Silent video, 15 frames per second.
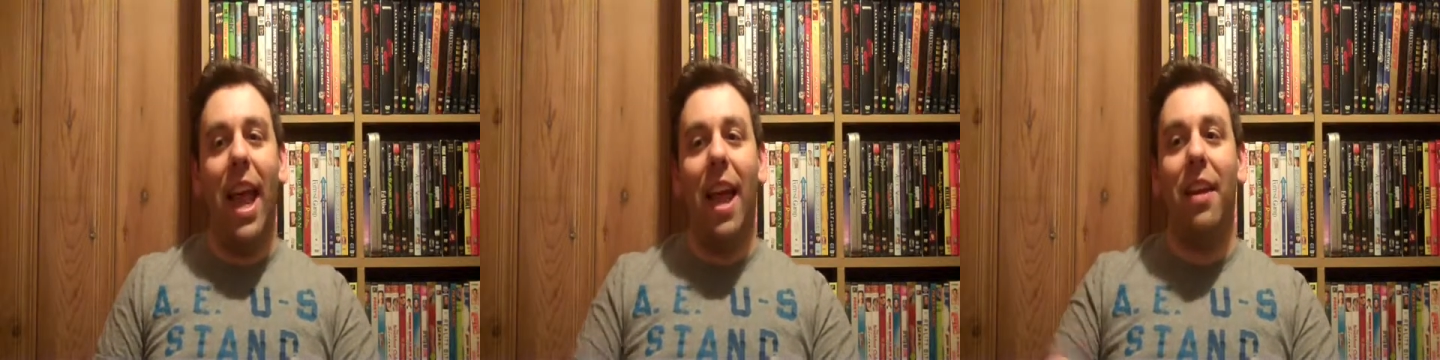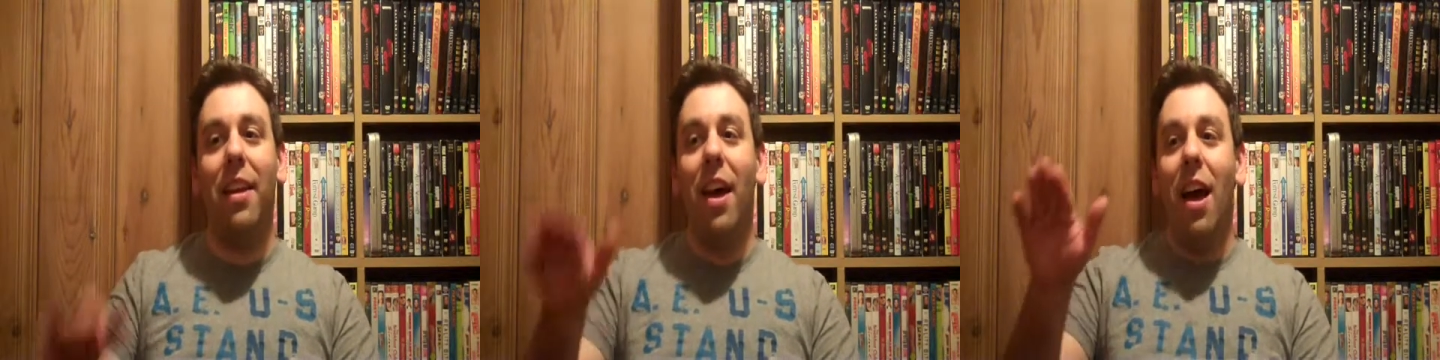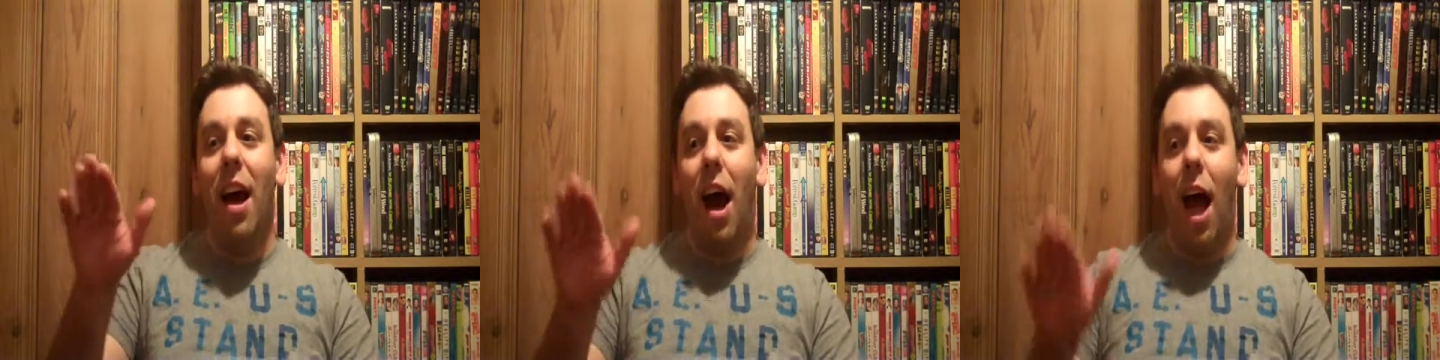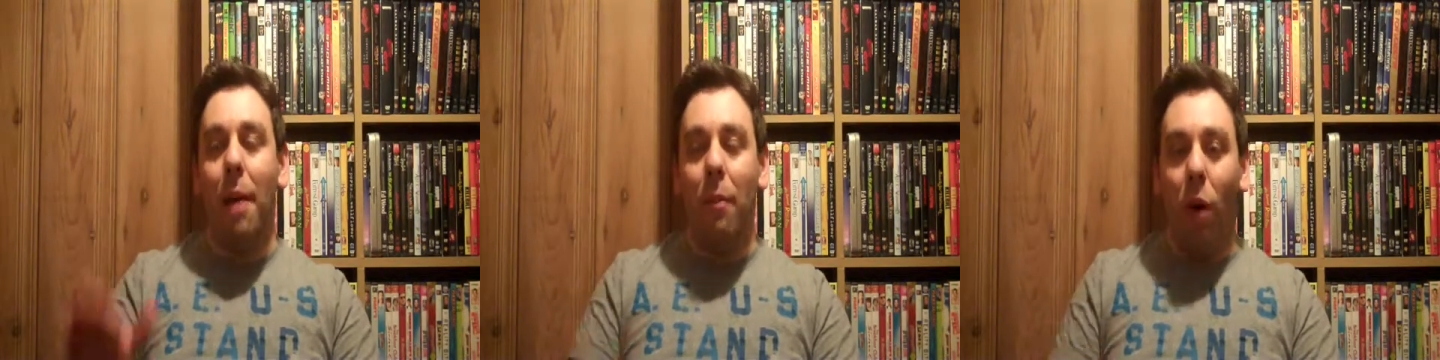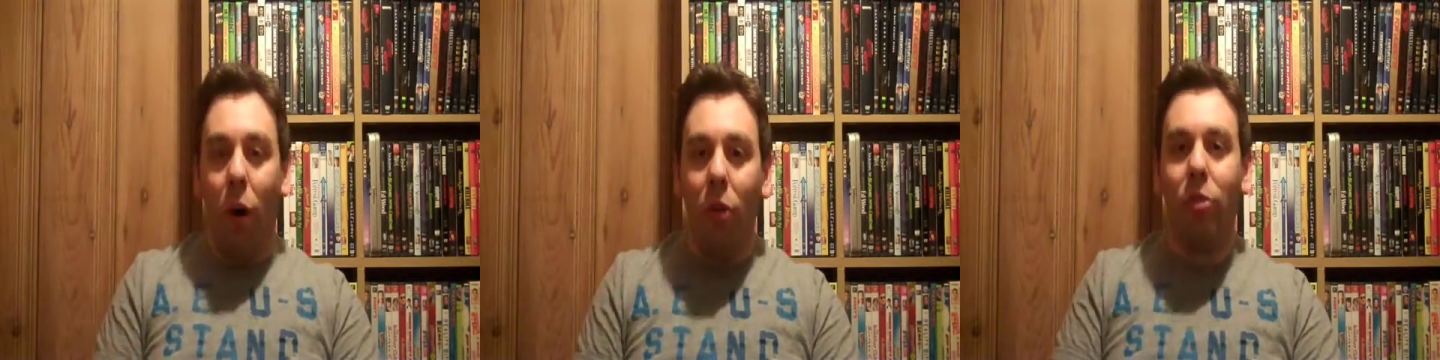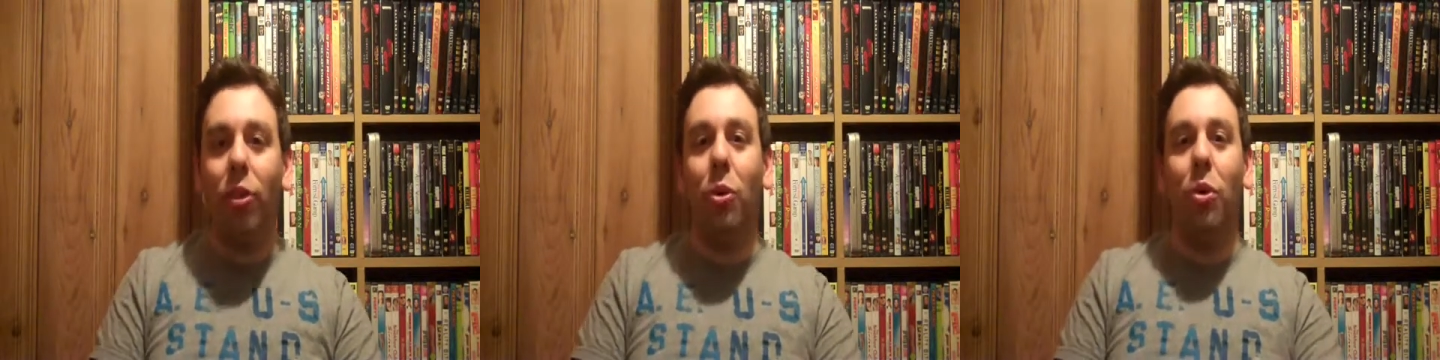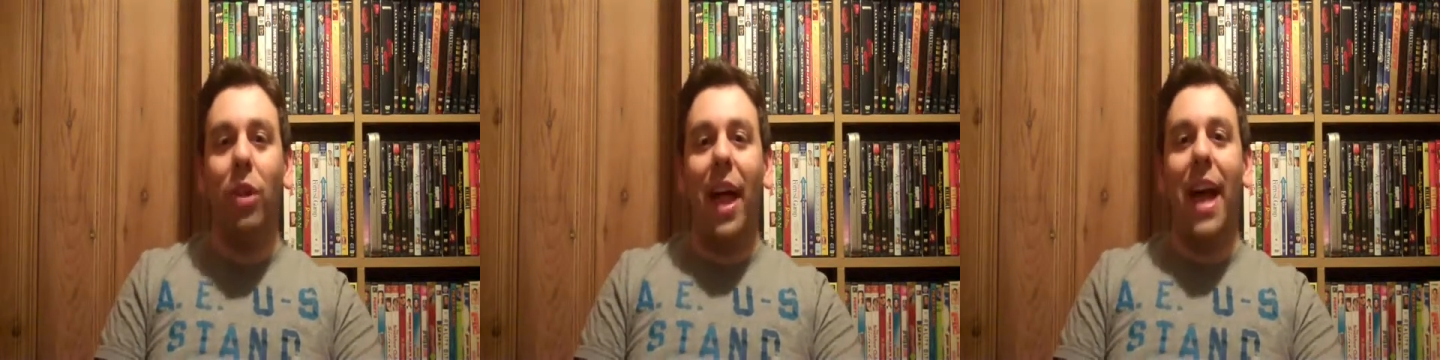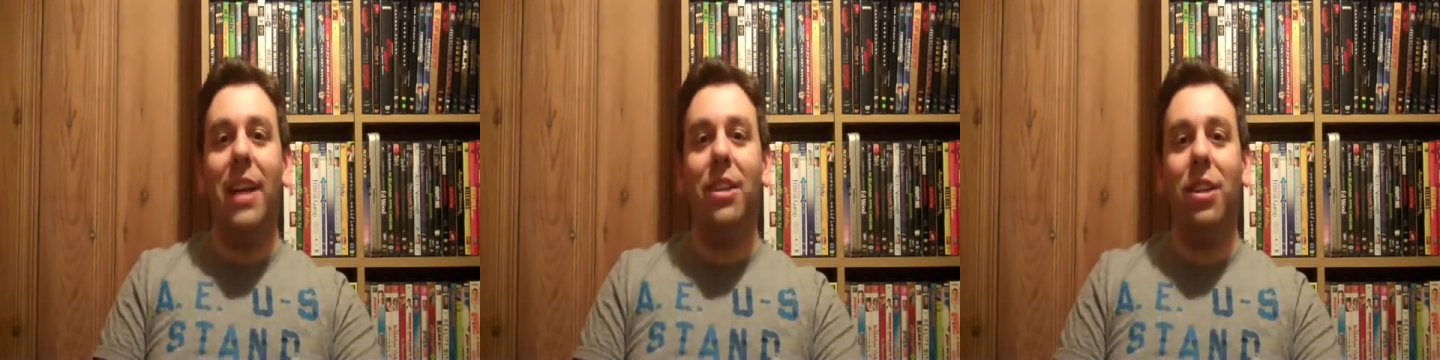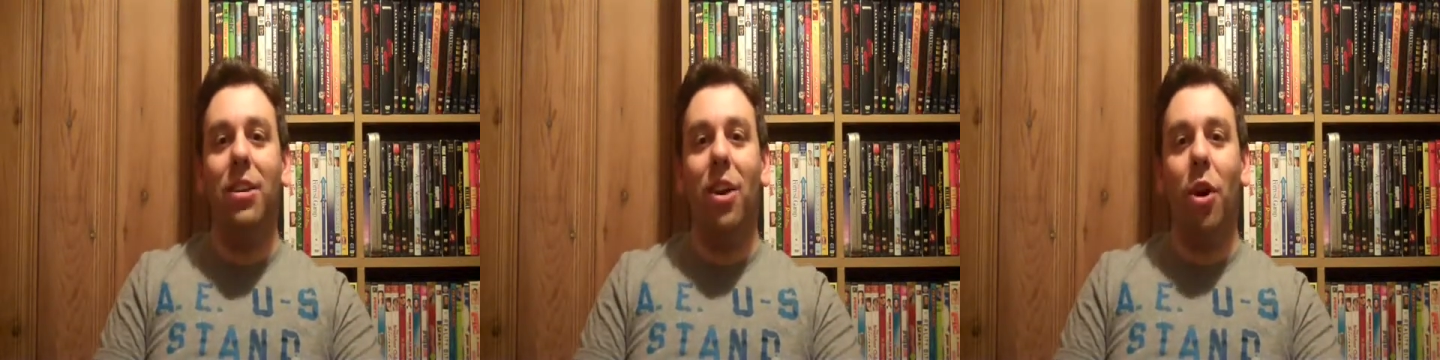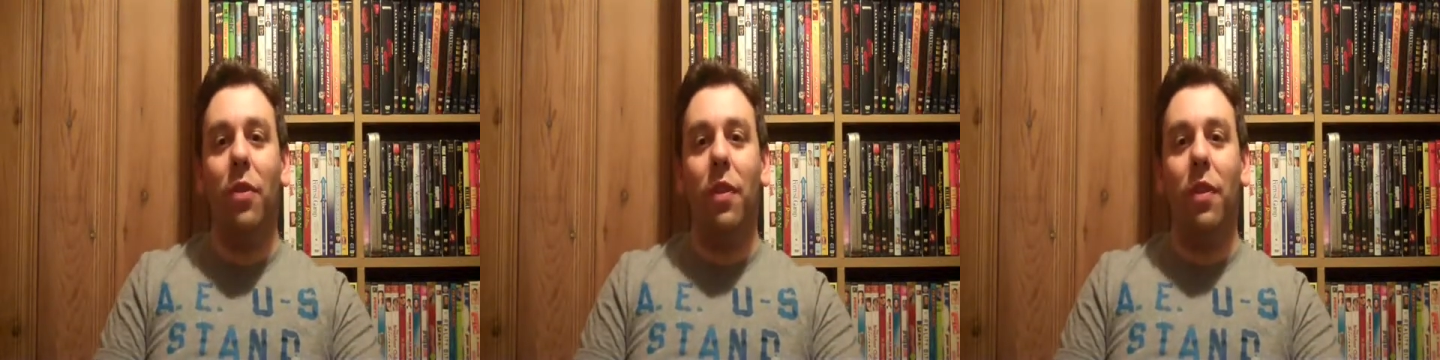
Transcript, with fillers: And I'm also glad to know